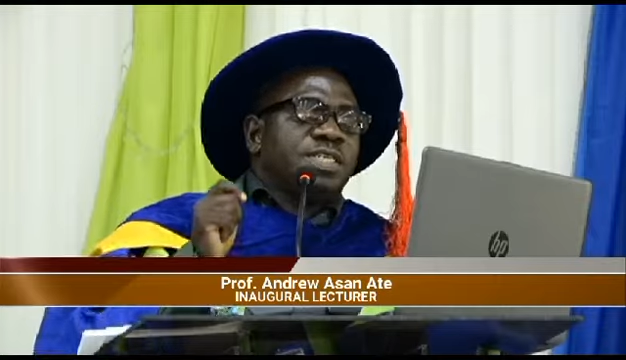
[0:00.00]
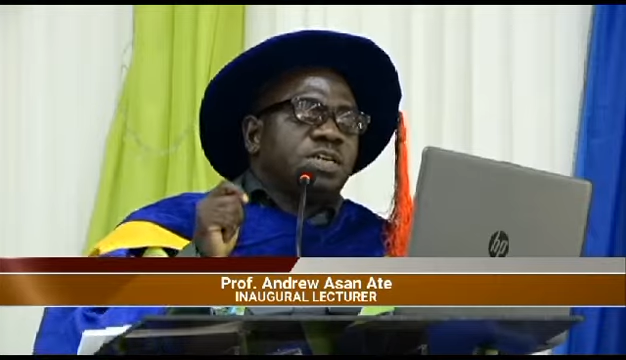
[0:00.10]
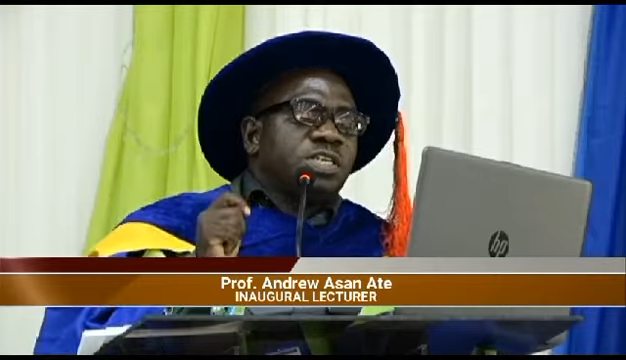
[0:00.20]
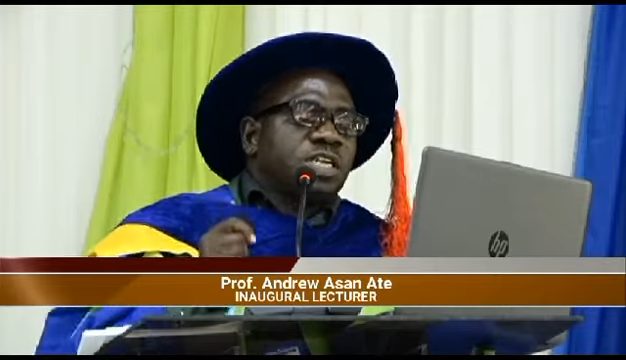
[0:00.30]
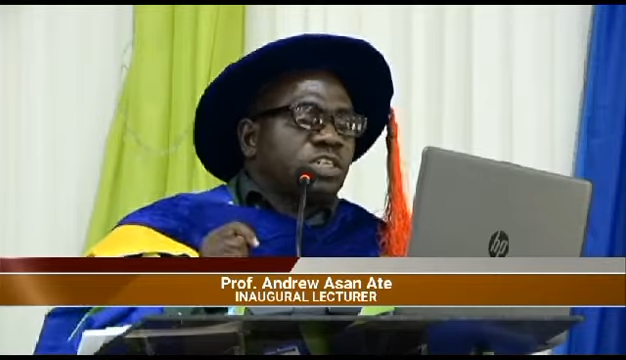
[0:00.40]

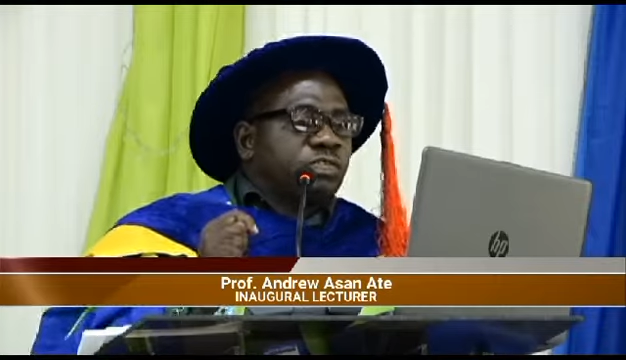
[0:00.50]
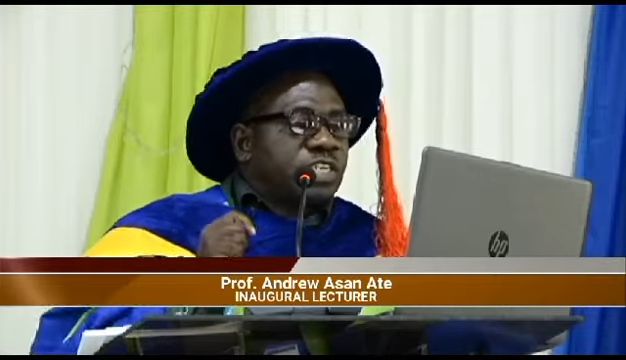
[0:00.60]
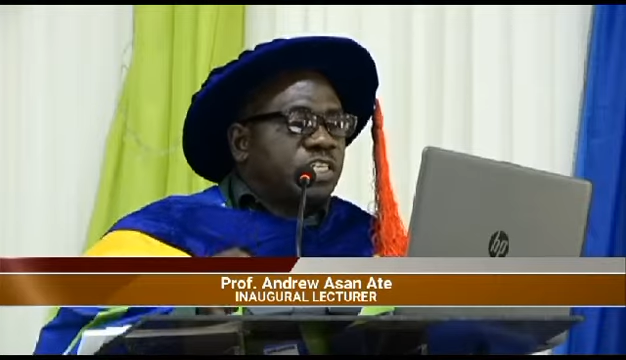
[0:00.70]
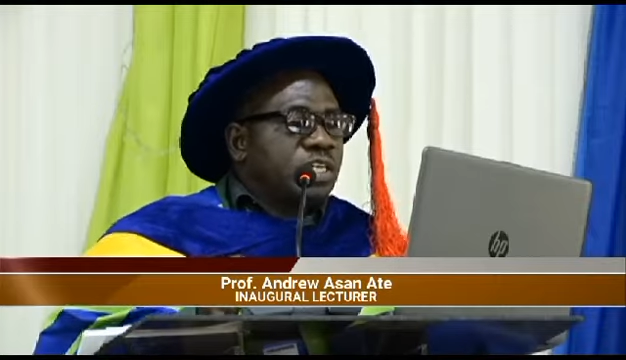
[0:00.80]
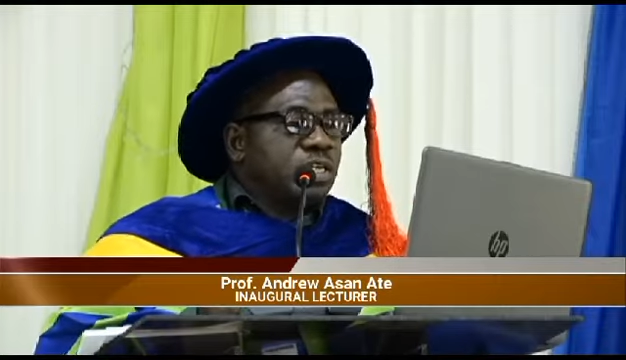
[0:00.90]
technological
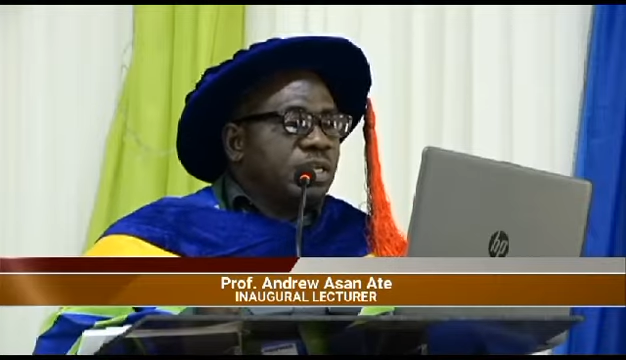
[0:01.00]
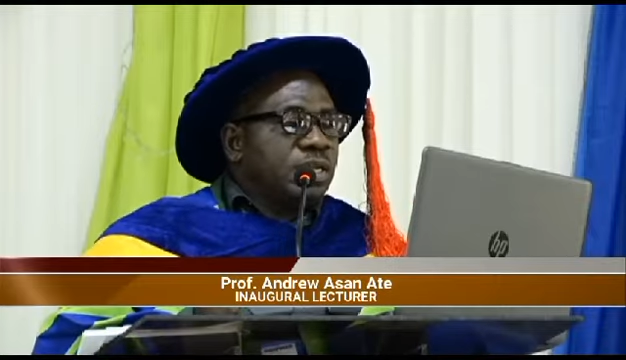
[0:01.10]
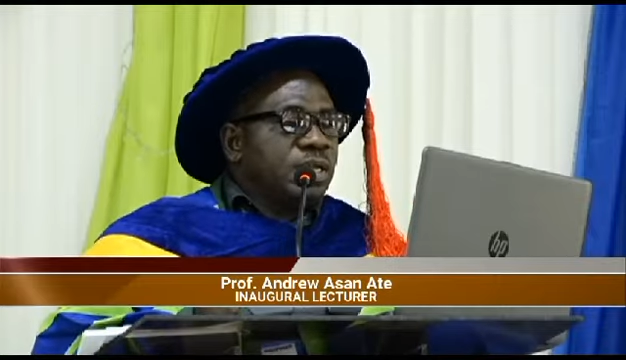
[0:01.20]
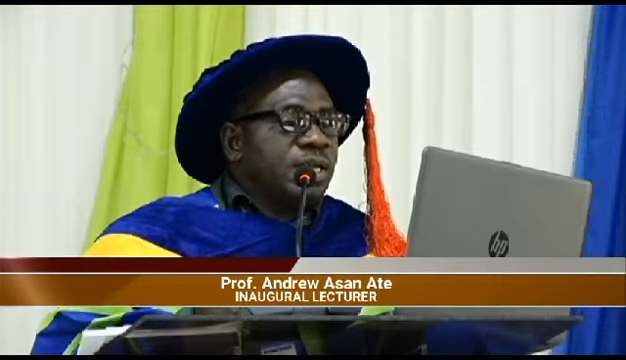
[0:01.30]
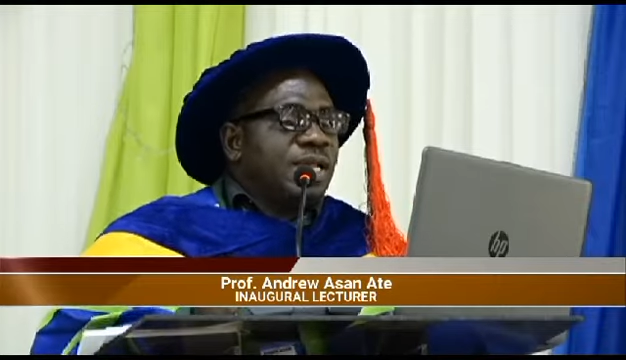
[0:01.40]
sophistication
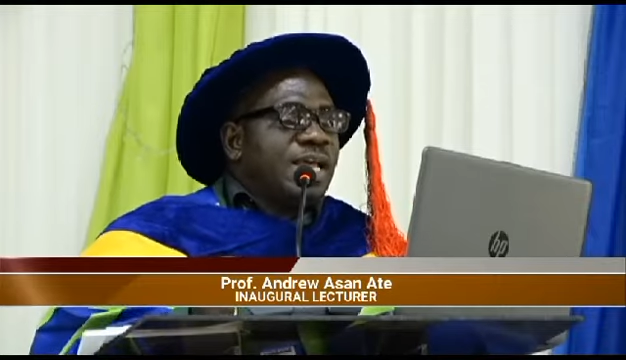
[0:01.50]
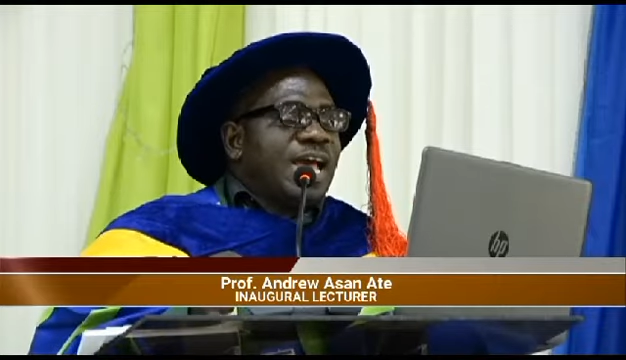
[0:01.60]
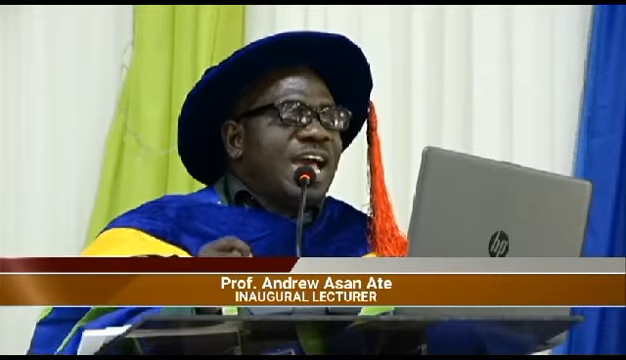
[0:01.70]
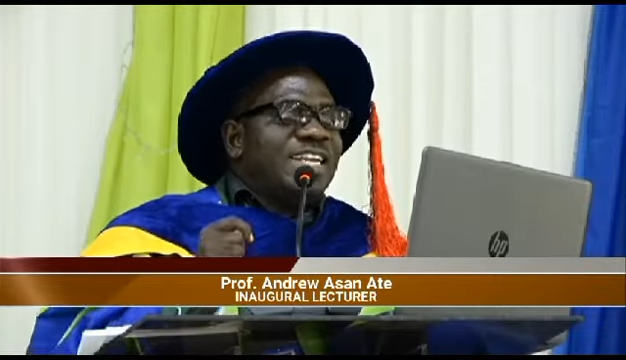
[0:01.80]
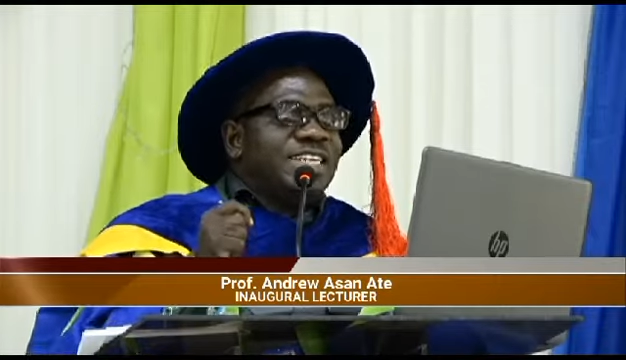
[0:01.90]

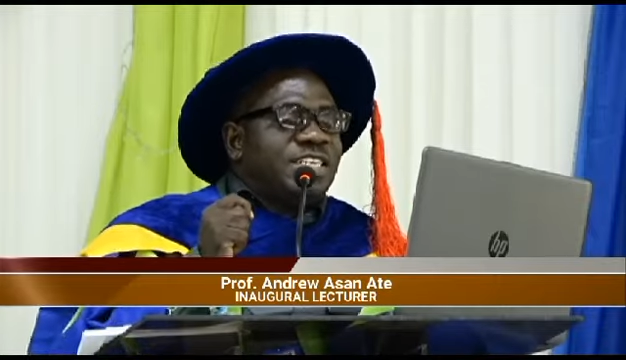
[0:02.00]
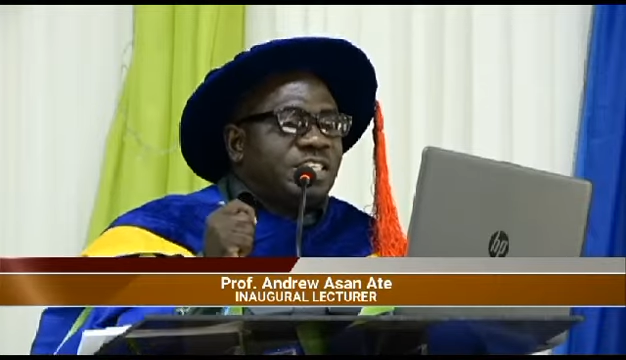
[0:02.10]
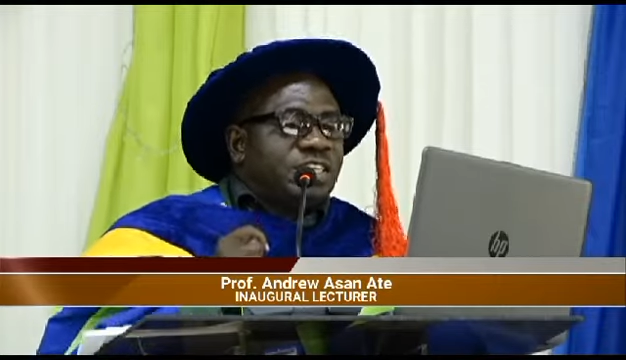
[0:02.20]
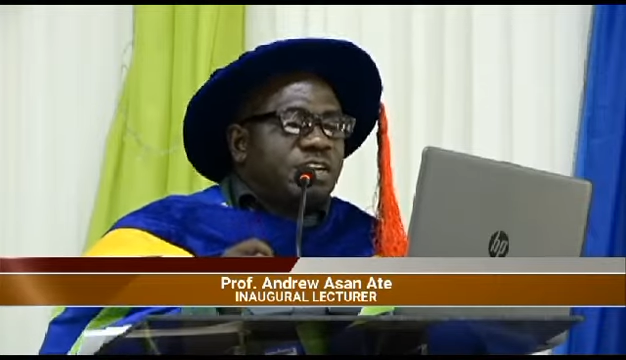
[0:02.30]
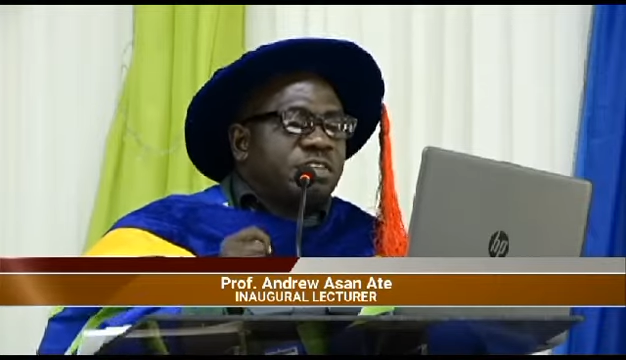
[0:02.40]
and
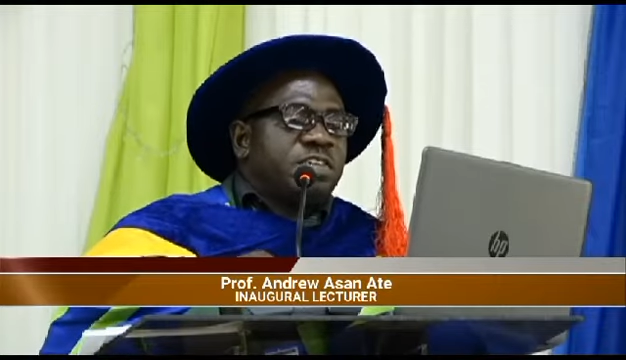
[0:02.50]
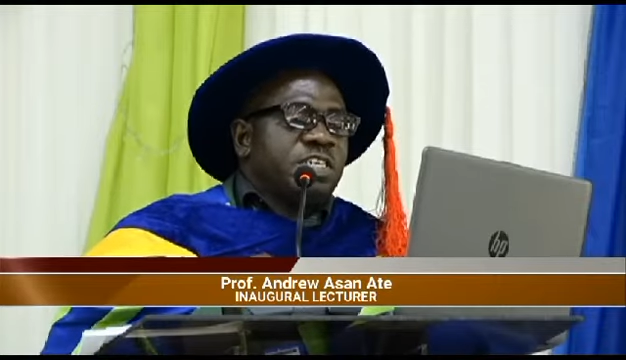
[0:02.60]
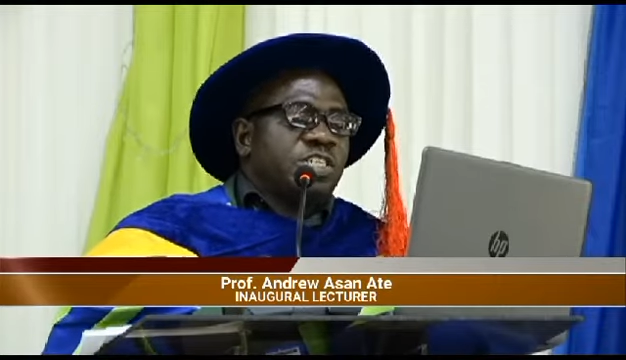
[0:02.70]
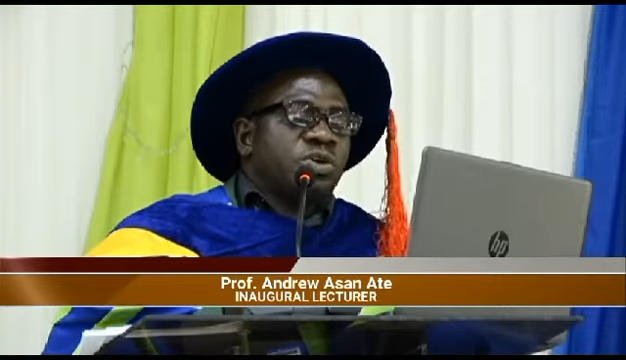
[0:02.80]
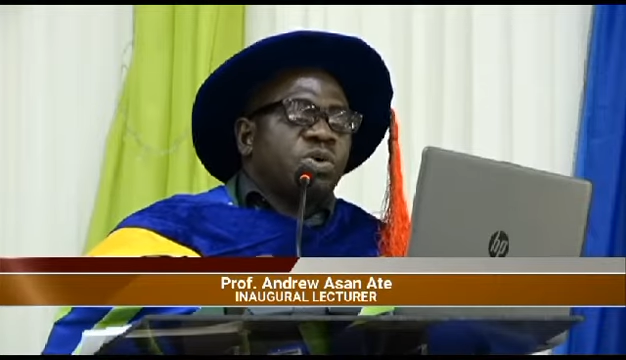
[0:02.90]
digital
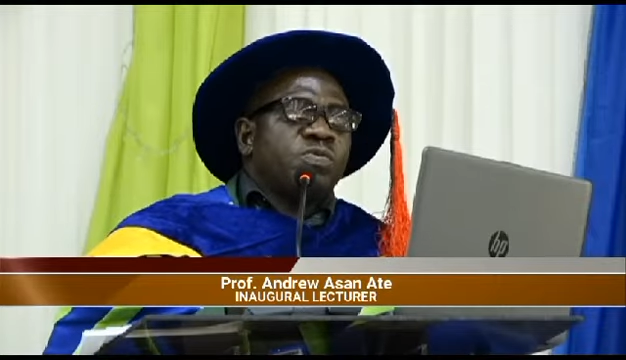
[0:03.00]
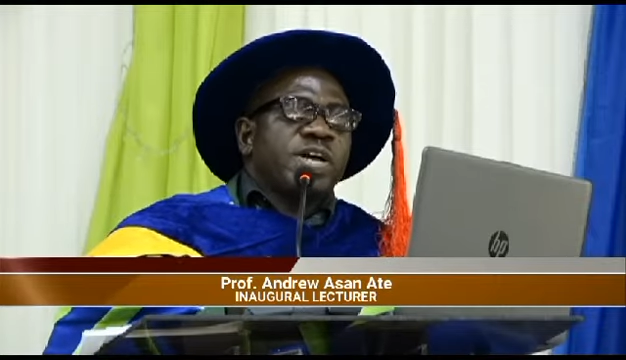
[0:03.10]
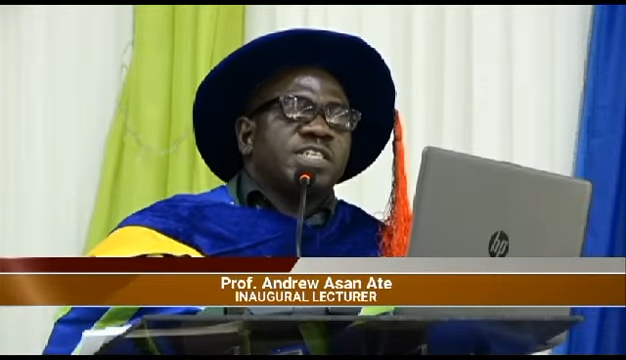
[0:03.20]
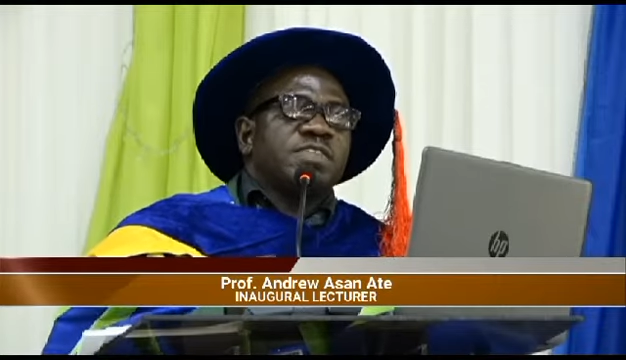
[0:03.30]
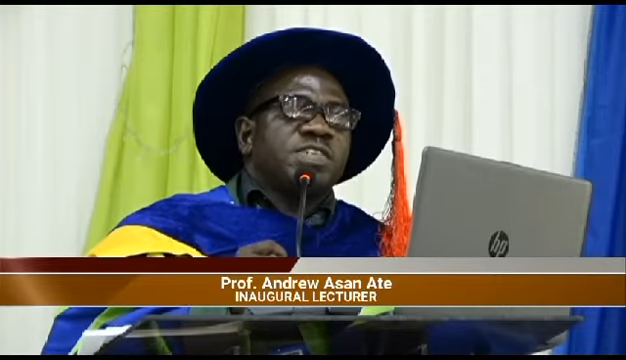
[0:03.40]
revolution
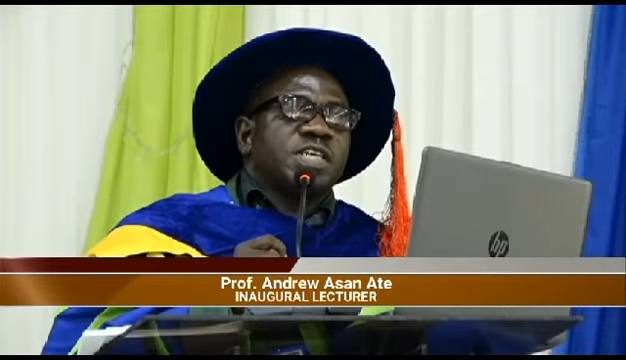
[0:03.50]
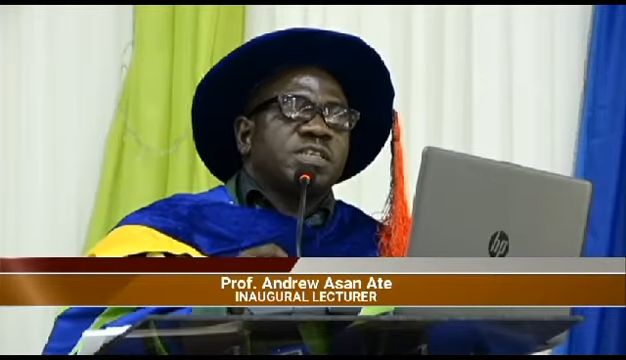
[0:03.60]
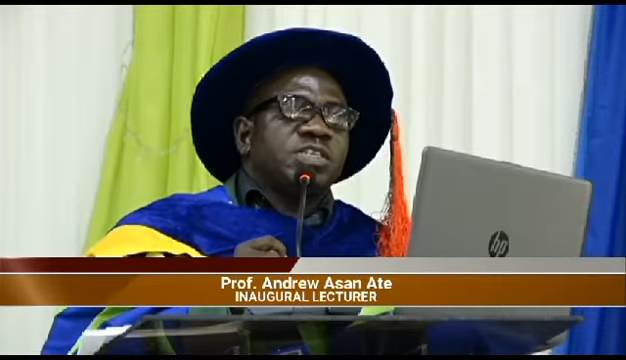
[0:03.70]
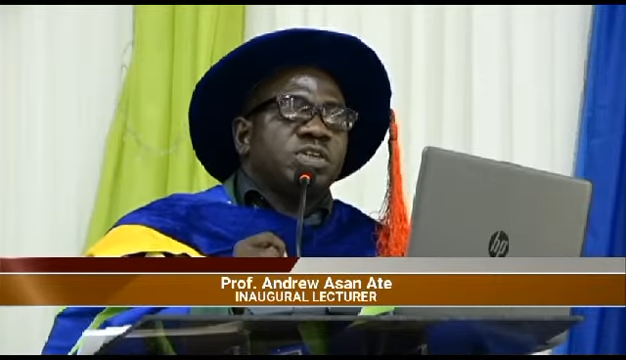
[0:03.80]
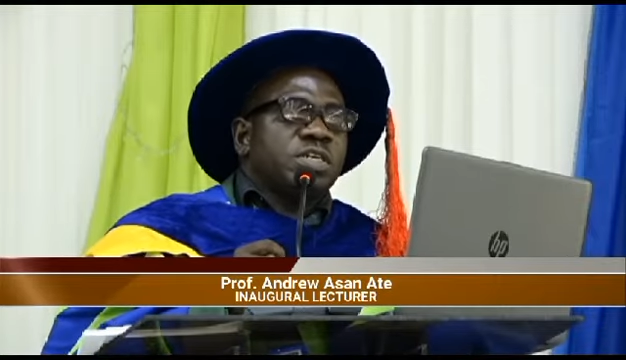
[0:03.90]
offers
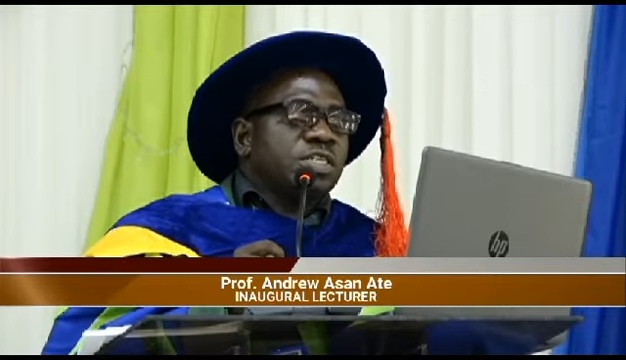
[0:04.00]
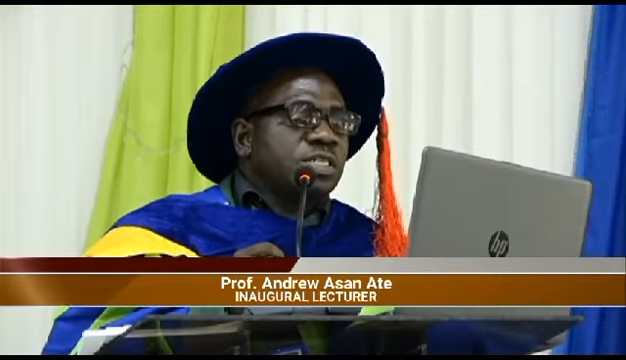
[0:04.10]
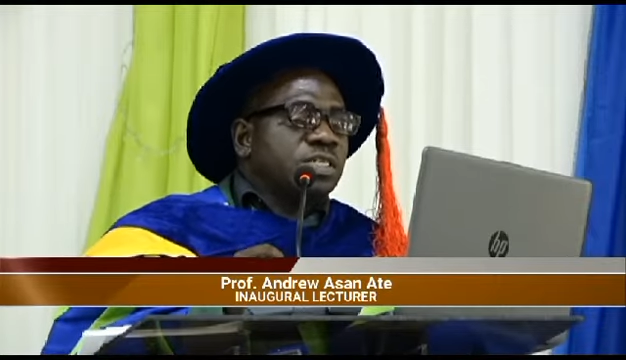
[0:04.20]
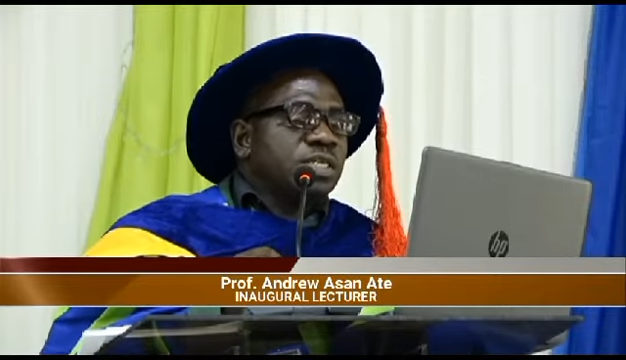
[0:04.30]
investigative journeys